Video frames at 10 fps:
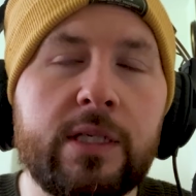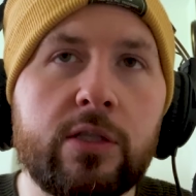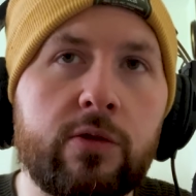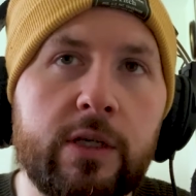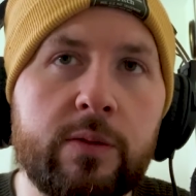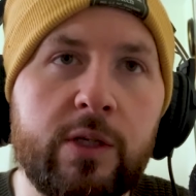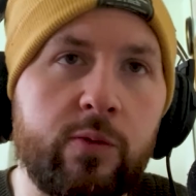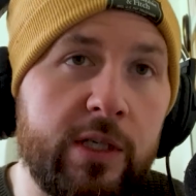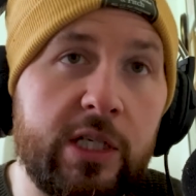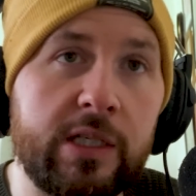since
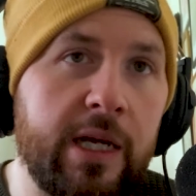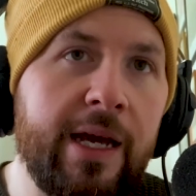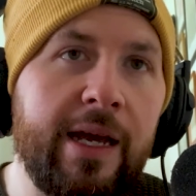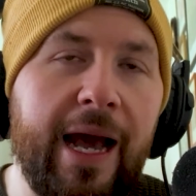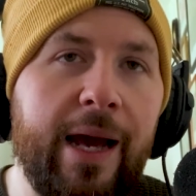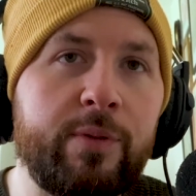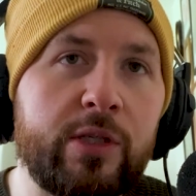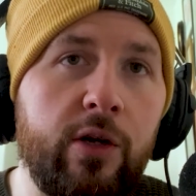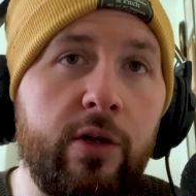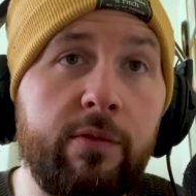Christmas, which is
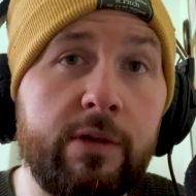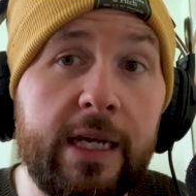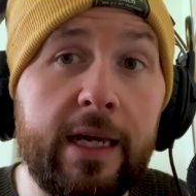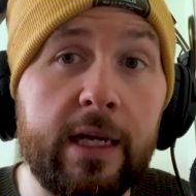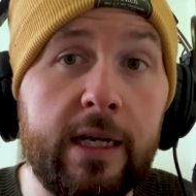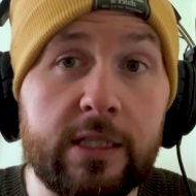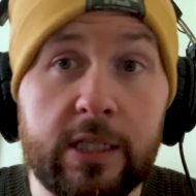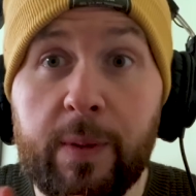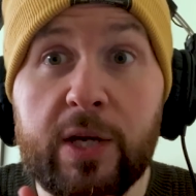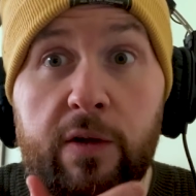absolutely ridiculous,
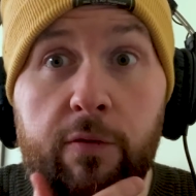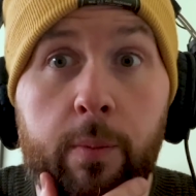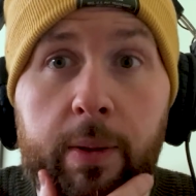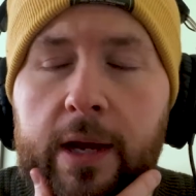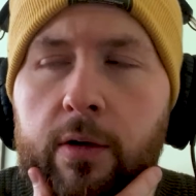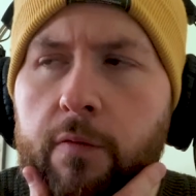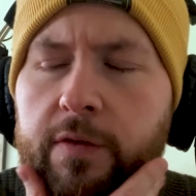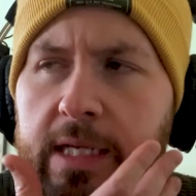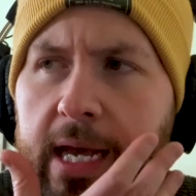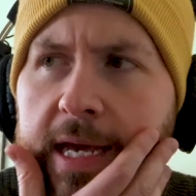especially for a player of
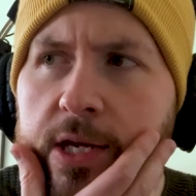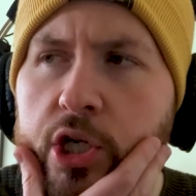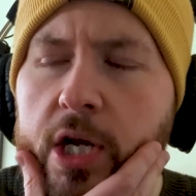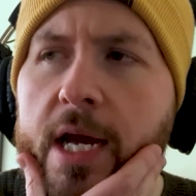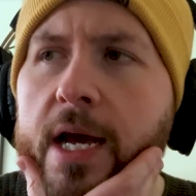his age.